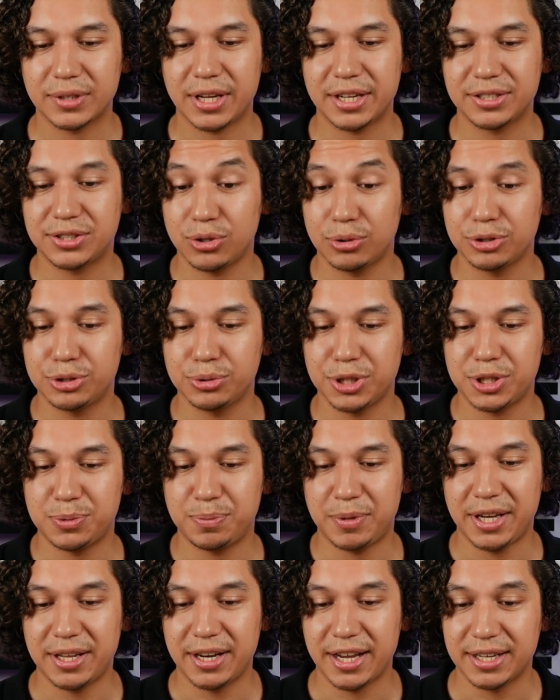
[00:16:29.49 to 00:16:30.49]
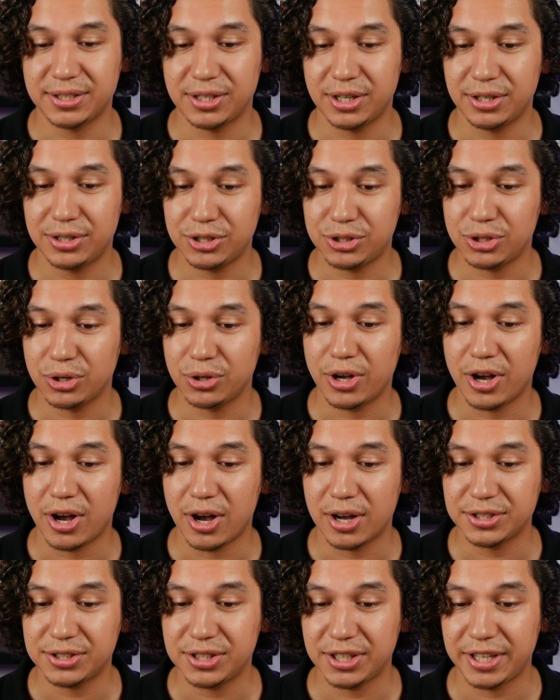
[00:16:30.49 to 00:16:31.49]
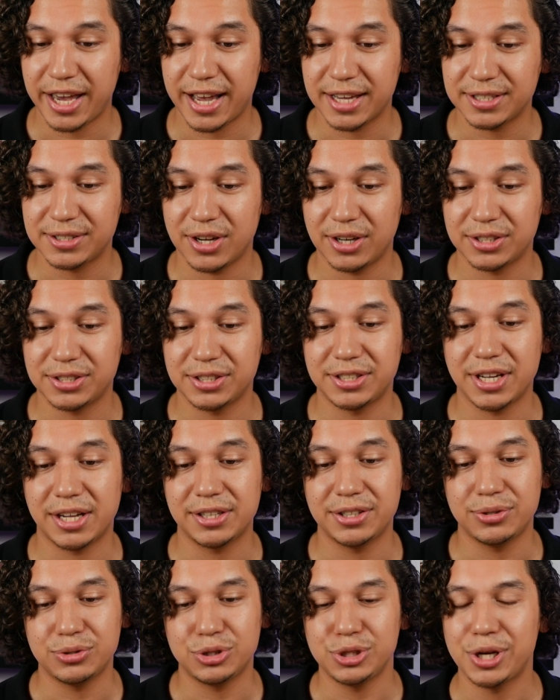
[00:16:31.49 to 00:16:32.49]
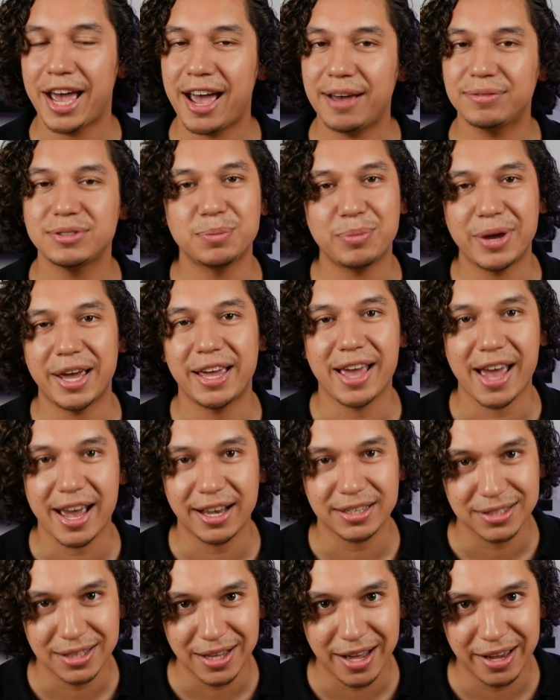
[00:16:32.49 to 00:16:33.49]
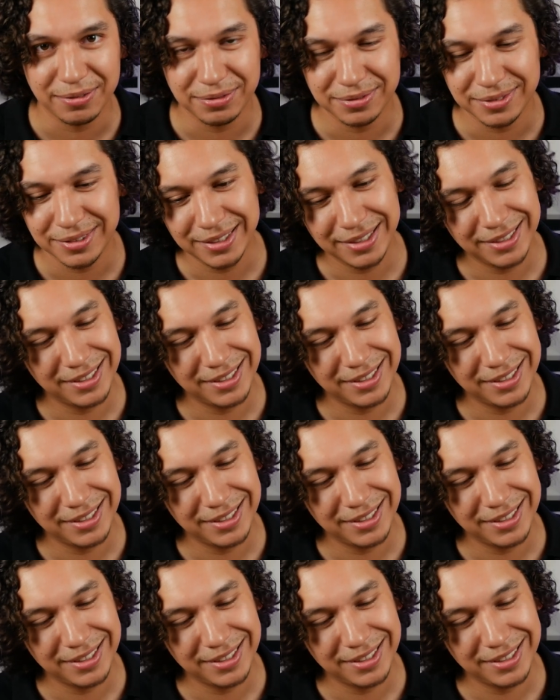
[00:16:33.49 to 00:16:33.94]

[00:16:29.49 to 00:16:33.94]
It's sorcery speed. As an additional cost to cast Toxic Deluge, you have to pay X life.